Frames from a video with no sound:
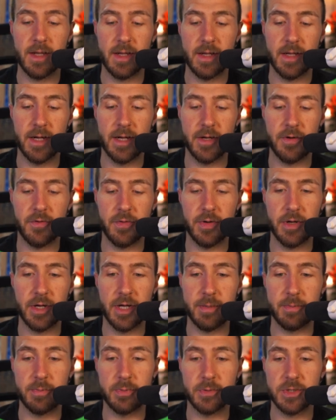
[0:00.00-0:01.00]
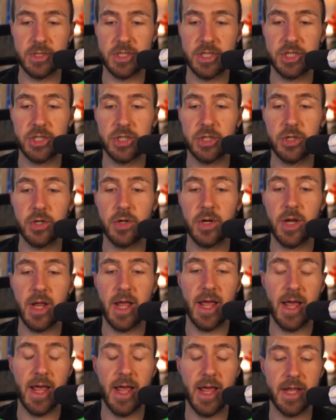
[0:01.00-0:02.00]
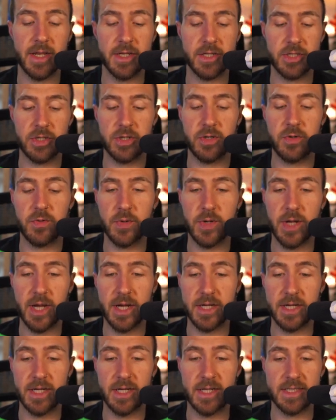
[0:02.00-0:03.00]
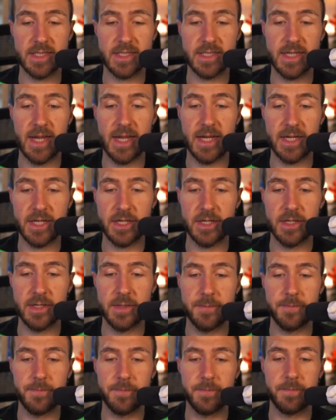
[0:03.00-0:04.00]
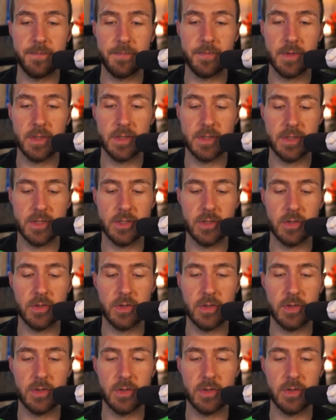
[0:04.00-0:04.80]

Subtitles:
gathering a position and creating a state. So